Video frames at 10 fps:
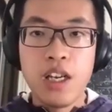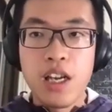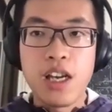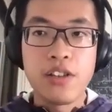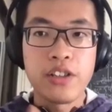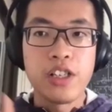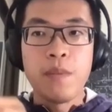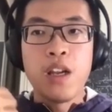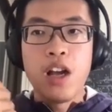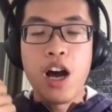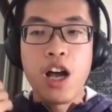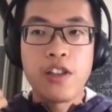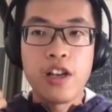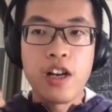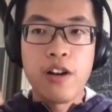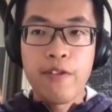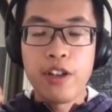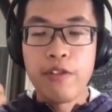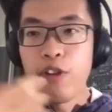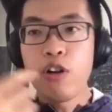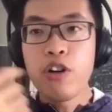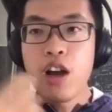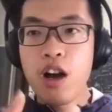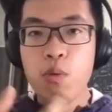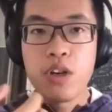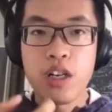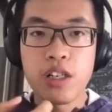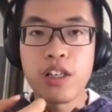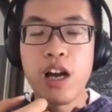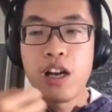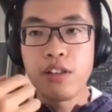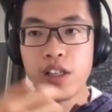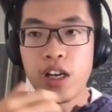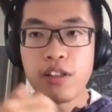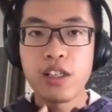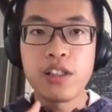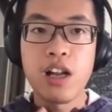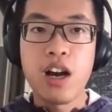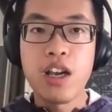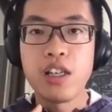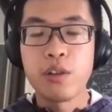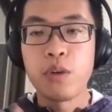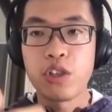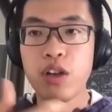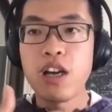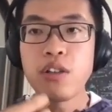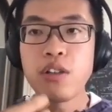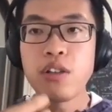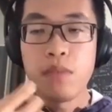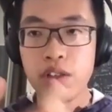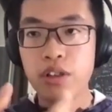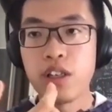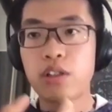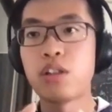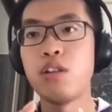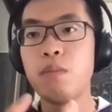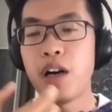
And the following on work on this line is we trying to merge the two